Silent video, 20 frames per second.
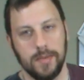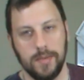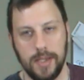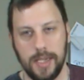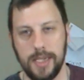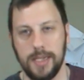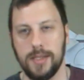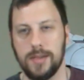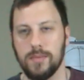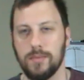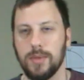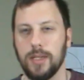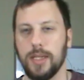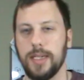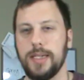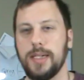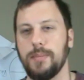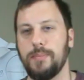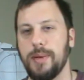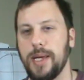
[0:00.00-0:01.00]
these
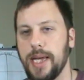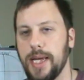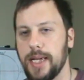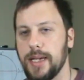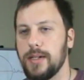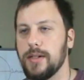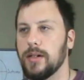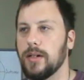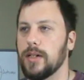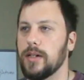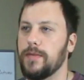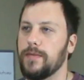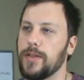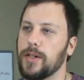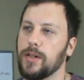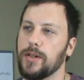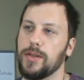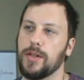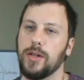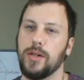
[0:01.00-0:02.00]
really depend on if
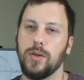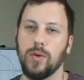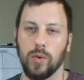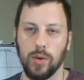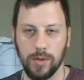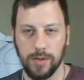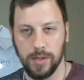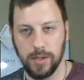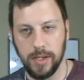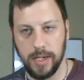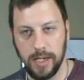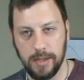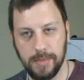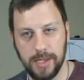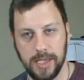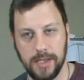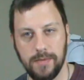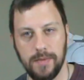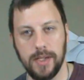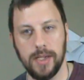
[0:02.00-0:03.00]
you're in the northern
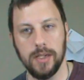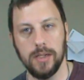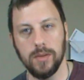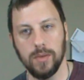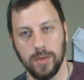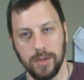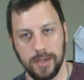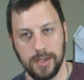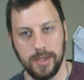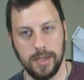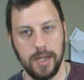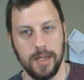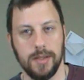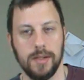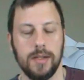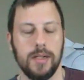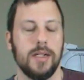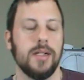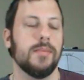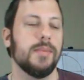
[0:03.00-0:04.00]
hemisphere or
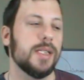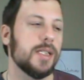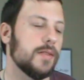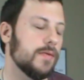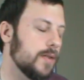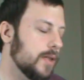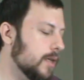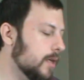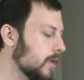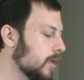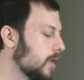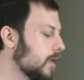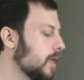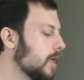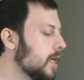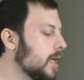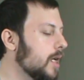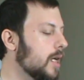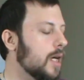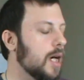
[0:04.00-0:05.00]
southern hemisphere.
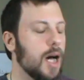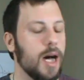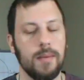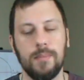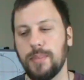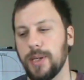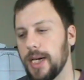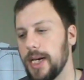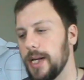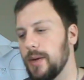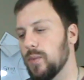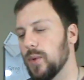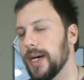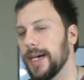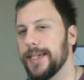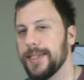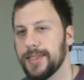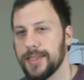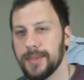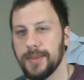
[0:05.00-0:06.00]
But
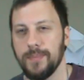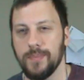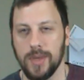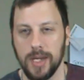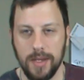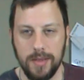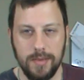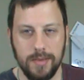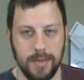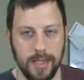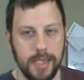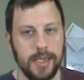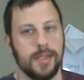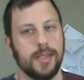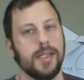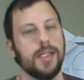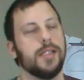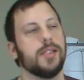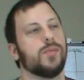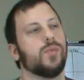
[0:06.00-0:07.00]
anyways, this
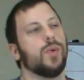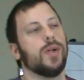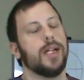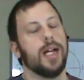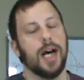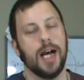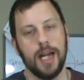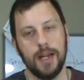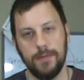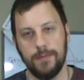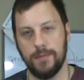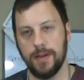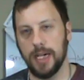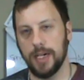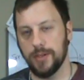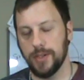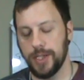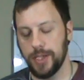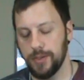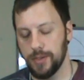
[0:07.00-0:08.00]
is what I
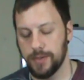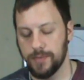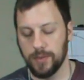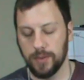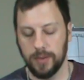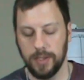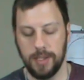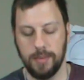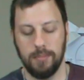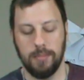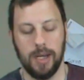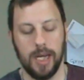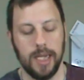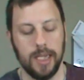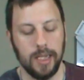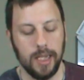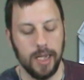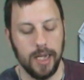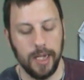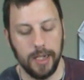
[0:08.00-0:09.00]
found useful in my
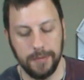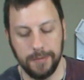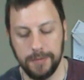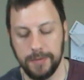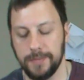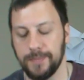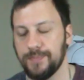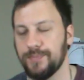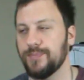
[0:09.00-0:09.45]
life.